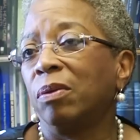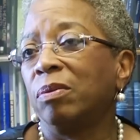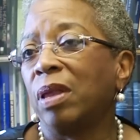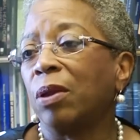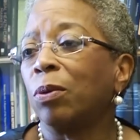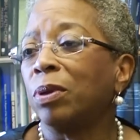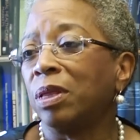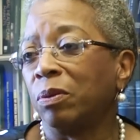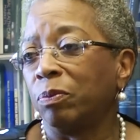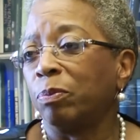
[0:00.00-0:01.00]
not only
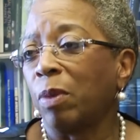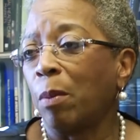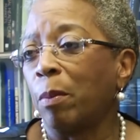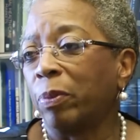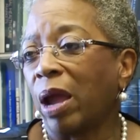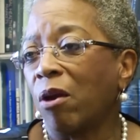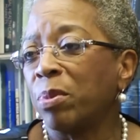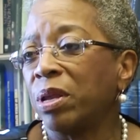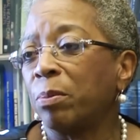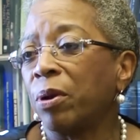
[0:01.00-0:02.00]
the
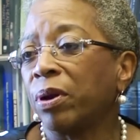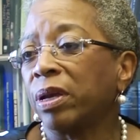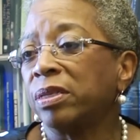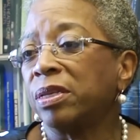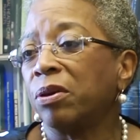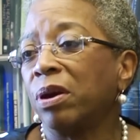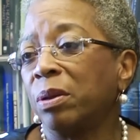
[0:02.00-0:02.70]
Caribbean Americans here on